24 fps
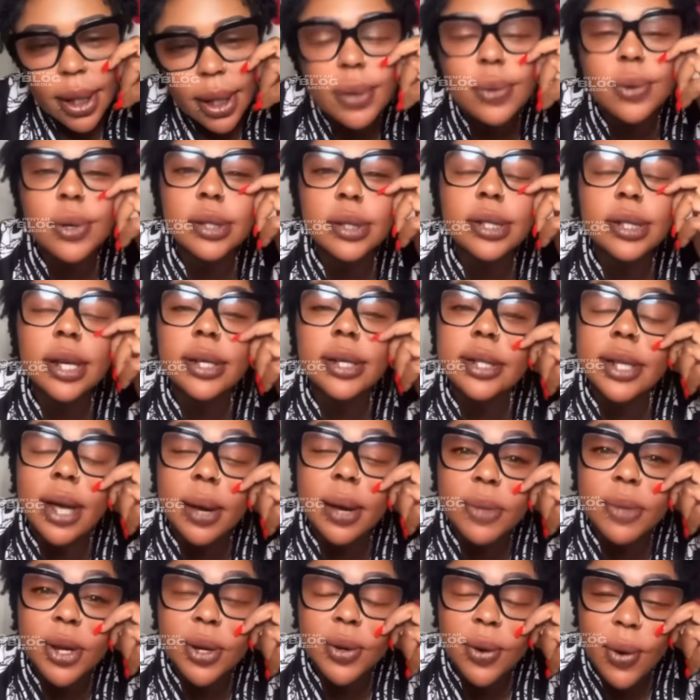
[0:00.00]
He was a
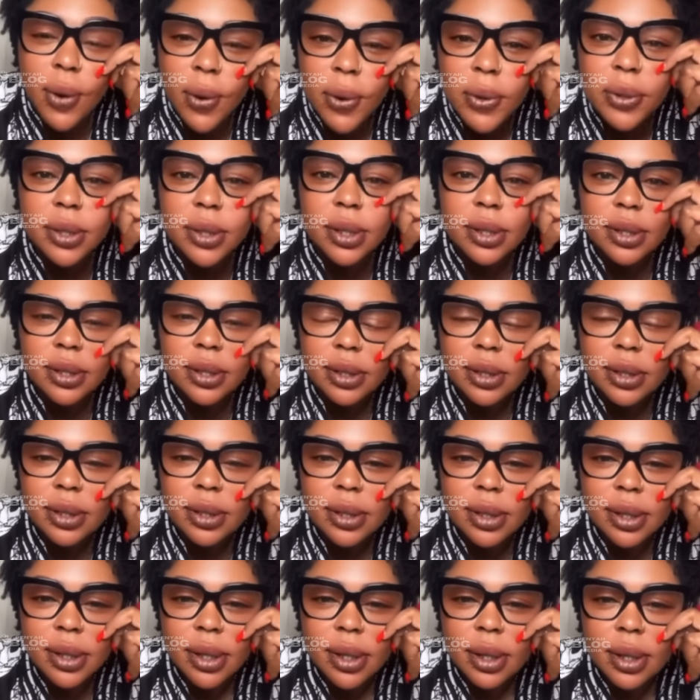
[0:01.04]
demigod.
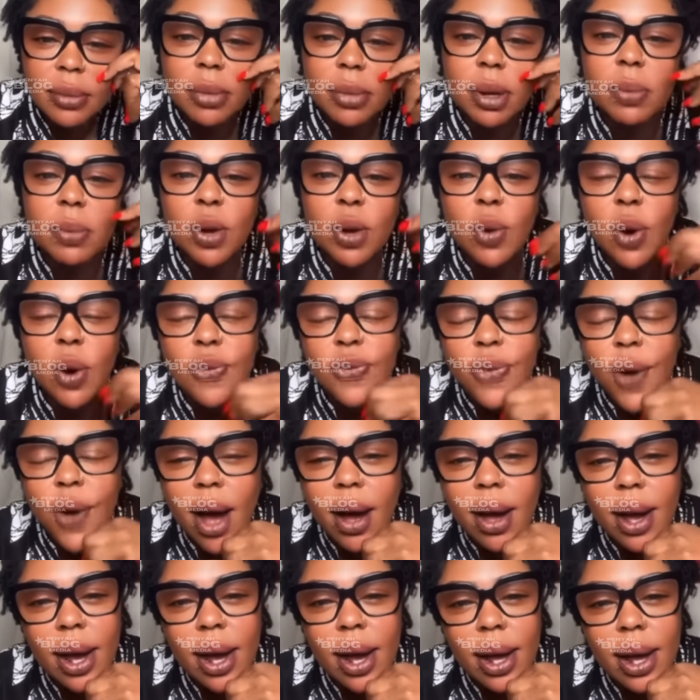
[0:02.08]
Meme
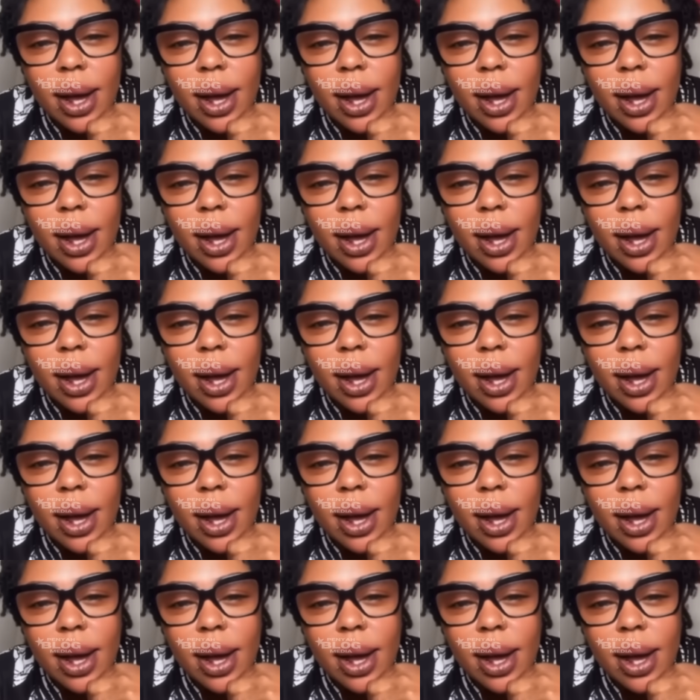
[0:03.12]
wafa.